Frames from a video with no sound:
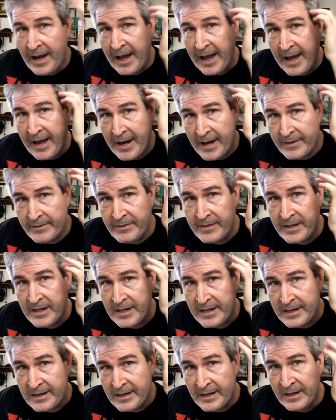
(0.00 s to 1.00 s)
And
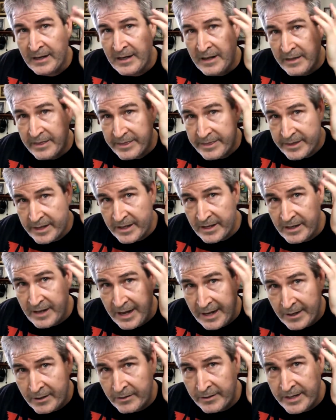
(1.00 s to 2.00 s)
the
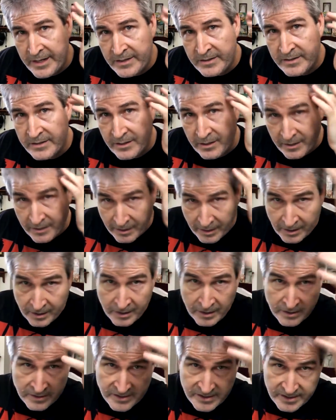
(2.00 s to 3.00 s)
thin areas
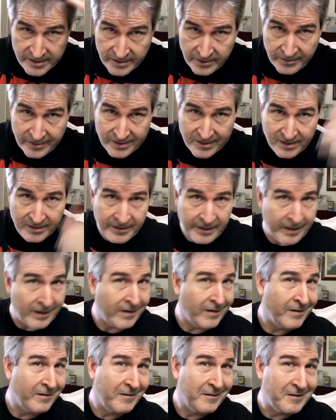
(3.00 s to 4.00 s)
are
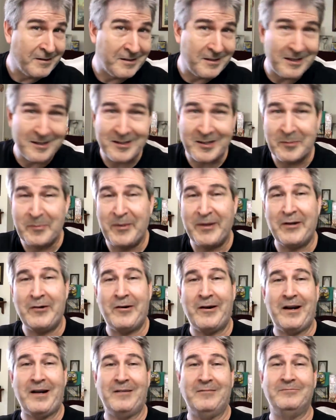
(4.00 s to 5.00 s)
seriously
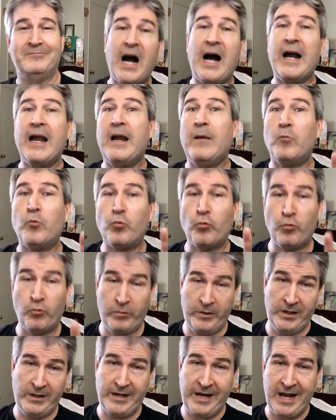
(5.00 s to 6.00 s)
disappearing. I am
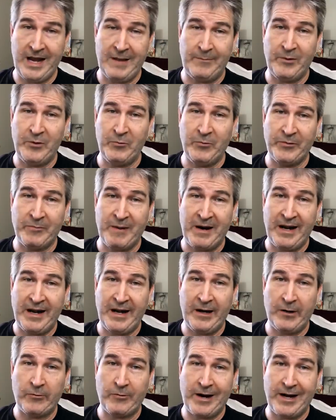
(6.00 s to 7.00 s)
really happy with my
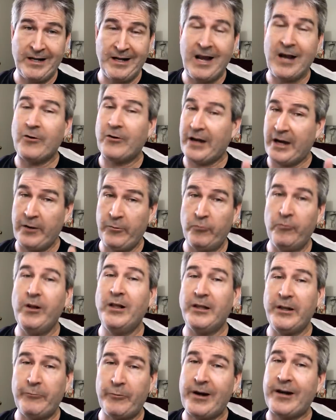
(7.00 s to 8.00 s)
hair right now, and I
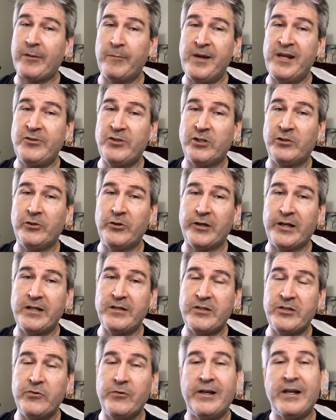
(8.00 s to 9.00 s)
really recommend you look
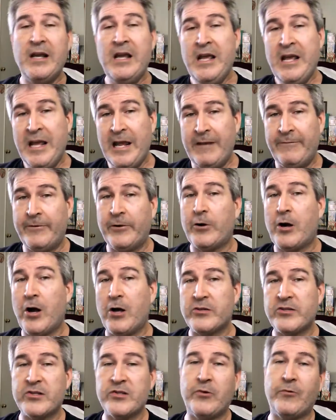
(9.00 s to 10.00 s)
into it if you're
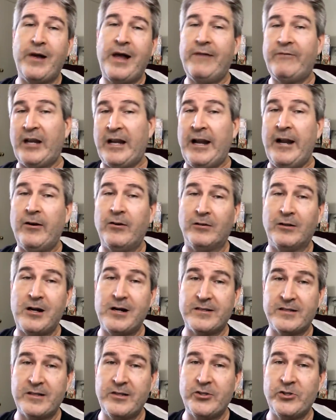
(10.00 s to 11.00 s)
also having hair loss